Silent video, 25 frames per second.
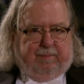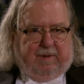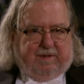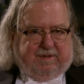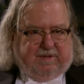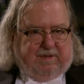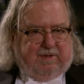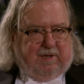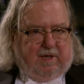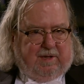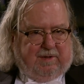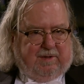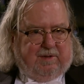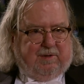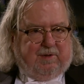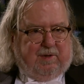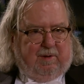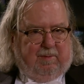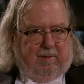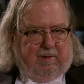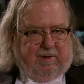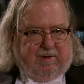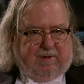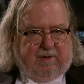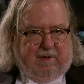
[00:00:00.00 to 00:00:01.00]
presentation
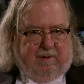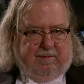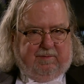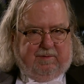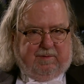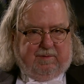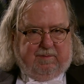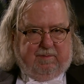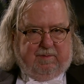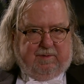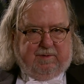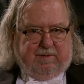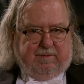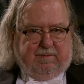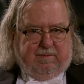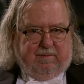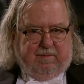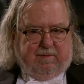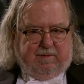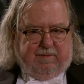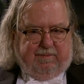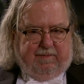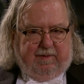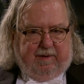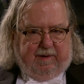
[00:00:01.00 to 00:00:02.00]
ceremony itself
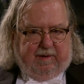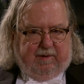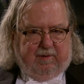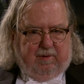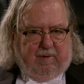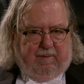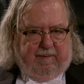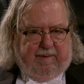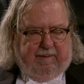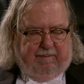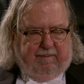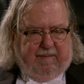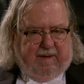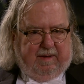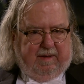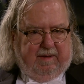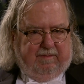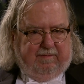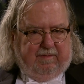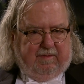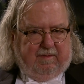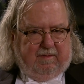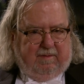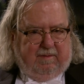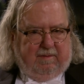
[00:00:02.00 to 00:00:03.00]
was very cool. Made
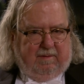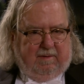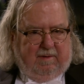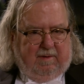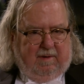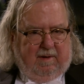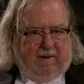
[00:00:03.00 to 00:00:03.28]
even